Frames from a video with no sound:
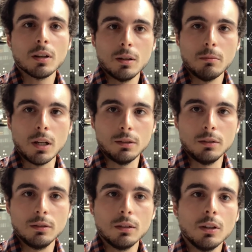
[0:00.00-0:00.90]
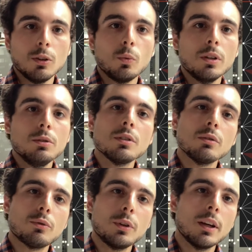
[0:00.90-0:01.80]
But when user
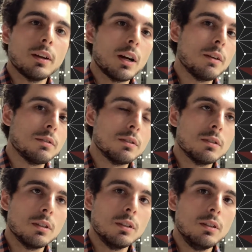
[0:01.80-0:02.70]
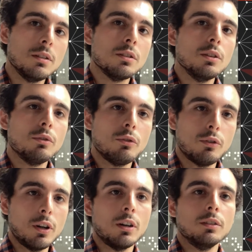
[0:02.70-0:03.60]
3 arrives, he is the
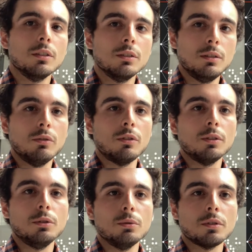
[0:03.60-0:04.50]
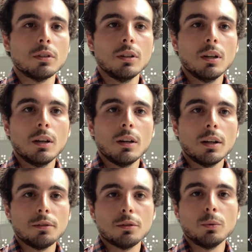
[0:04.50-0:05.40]
third different user, and
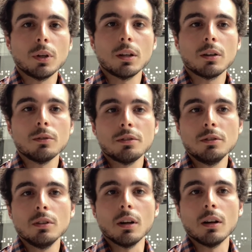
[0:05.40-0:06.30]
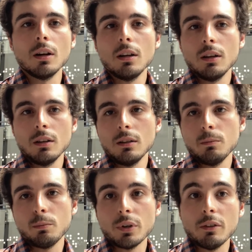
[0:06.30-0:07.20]
so we can consider
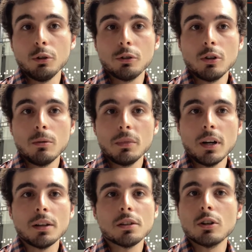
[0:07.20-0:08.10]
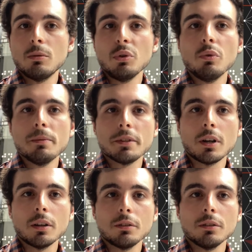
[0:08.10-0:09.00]
private.com as a common
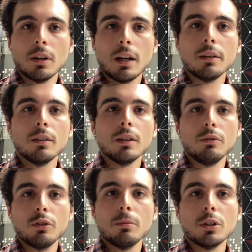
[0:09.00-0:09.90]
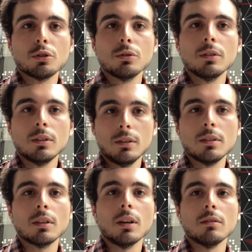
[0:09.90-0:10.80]
website, and information in this
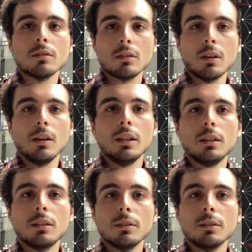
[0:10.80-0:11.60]
case can leak.